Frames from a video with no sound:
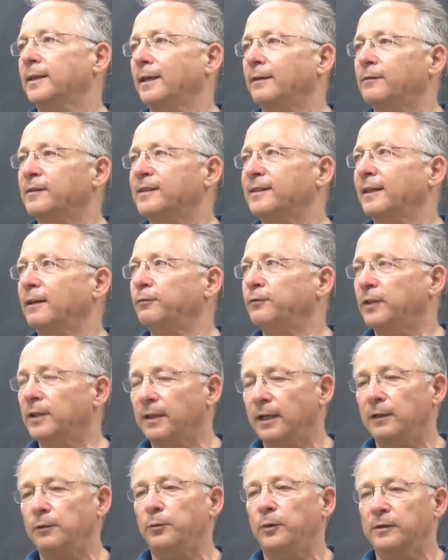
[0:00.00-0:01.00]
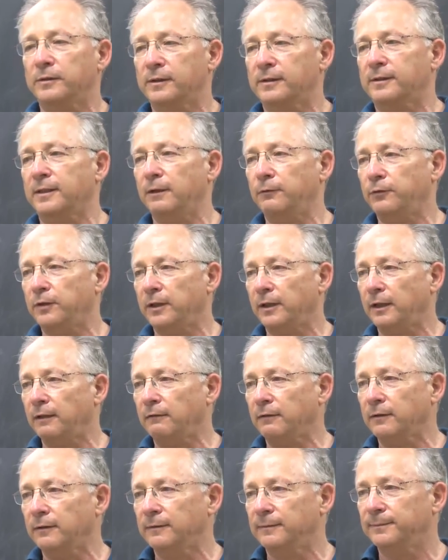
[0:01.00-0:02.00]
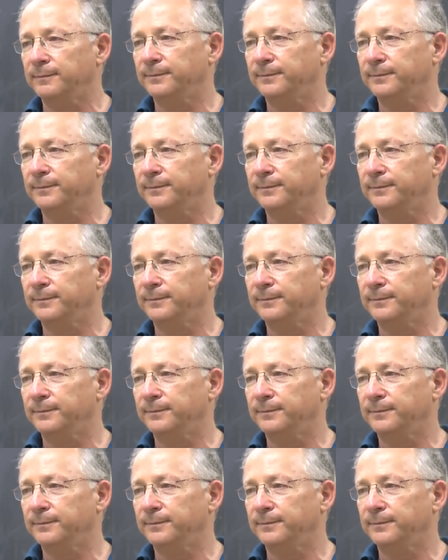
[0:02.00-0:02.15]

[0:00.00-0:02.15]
have a safety net. What's a safety net?